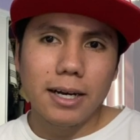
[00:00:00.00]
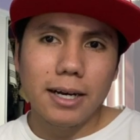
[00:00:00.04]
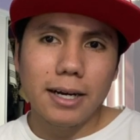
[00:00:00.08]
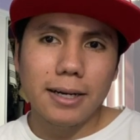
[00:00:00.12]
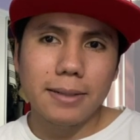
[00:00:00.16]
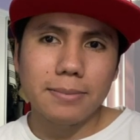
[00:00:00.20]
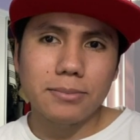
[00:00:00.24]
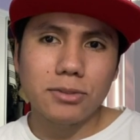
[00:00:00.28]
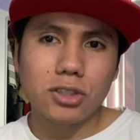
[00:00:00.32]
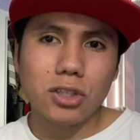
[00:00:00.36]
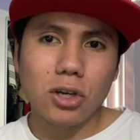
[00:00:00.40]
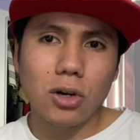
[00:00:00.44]

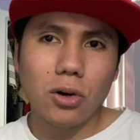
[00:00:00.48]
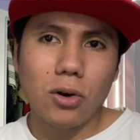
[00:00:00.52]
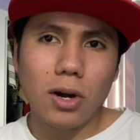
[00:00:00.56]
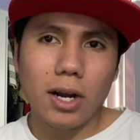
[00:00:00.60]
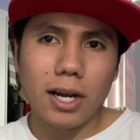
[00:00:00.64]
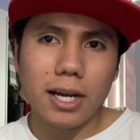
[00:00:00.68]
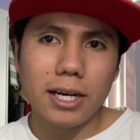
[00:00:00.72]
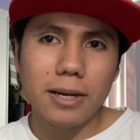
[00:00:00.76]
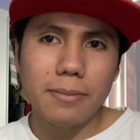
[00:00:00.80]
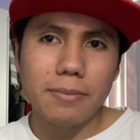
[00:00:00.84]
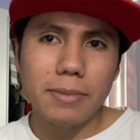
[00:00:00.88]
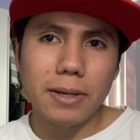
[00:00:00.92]
So I'm
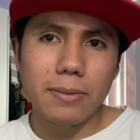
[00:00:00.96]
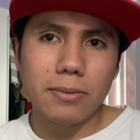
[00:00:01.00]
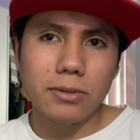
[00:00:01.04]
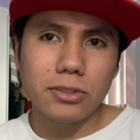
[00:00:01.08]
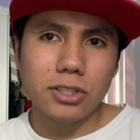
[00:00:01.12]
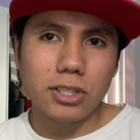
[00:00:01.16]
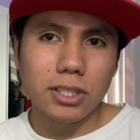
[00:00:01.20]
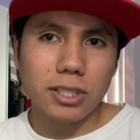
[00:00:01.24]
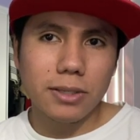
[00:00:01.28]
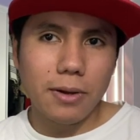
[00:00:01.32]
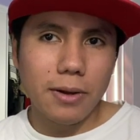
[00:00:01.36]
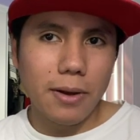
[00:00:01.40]
gonna be able
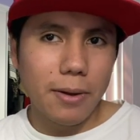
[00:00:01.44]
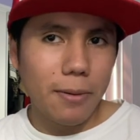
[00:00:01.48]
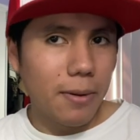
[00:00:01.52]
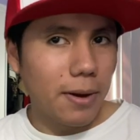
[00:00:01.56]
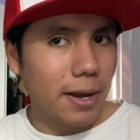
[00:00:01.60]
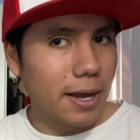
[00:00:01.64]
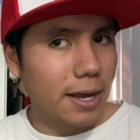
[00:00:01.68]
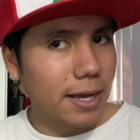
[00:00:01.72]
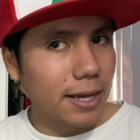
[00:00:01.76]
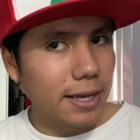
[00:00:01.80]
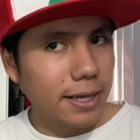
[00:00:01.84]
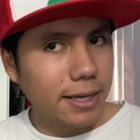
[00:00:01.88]
to
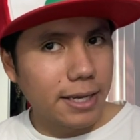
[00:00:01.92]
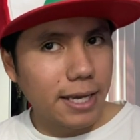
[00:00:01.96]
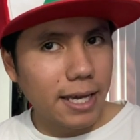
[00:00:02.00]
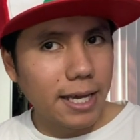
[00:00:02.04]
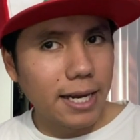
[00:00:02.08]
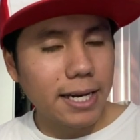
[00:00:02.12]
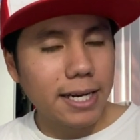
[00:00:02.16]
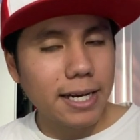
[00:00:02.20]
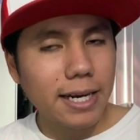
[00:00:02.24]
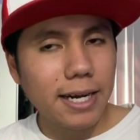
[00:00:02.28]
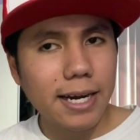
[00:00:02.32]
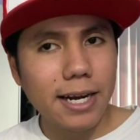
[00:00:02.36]
get
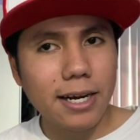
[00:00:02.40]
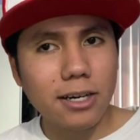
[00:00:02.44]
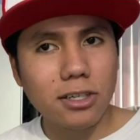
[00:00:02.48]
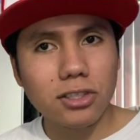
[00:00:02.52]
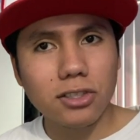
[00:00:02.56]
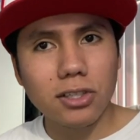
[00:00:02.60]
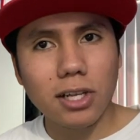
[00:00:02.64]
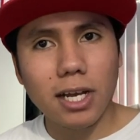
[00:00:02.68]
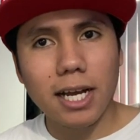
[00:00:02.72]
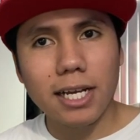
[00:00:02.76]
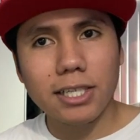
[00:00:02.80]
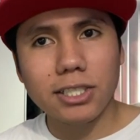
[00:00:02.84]
in an Air
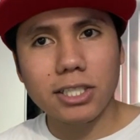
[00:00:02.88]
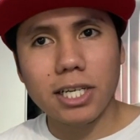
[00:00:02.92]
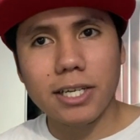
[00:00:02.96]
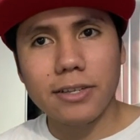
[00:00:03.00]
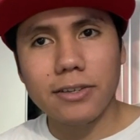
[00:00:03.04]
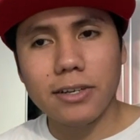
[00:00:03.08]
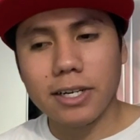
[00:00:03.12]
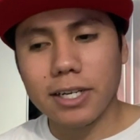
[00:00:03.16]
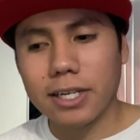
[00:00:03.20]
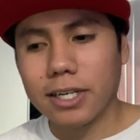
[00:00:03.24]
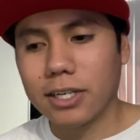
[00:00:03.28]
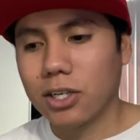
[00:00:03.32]
Slash, and
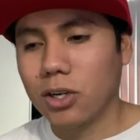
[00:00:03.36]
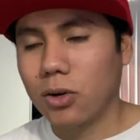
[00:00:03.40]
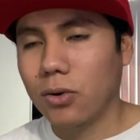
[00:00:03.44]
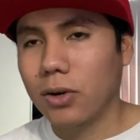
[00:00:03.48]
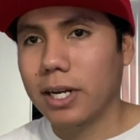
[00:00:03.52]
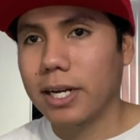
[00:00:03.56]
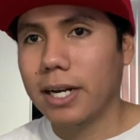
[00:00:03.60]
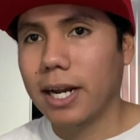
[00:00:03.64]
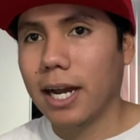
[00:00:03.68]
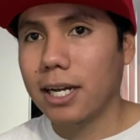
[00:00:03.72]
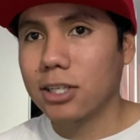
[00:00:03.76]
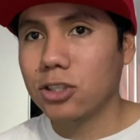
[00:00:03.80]
they're gonna go ahead
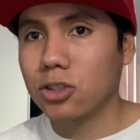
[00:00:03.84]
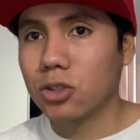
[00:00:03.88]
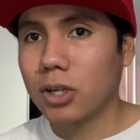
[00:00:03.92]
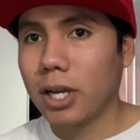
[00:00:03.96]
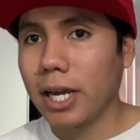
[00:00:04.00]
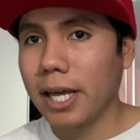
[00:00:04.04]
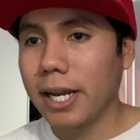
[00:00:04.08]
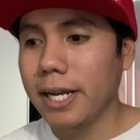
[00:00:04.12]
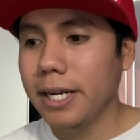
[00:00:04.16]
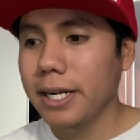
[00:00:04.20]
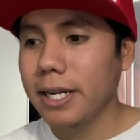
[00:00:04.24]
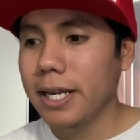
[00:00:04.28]
and Hydro
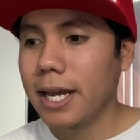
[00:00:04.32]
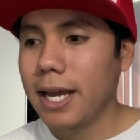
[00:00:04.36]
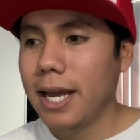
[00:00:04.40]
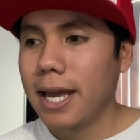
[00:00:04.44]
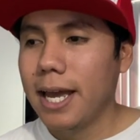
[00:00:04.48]
Cannon.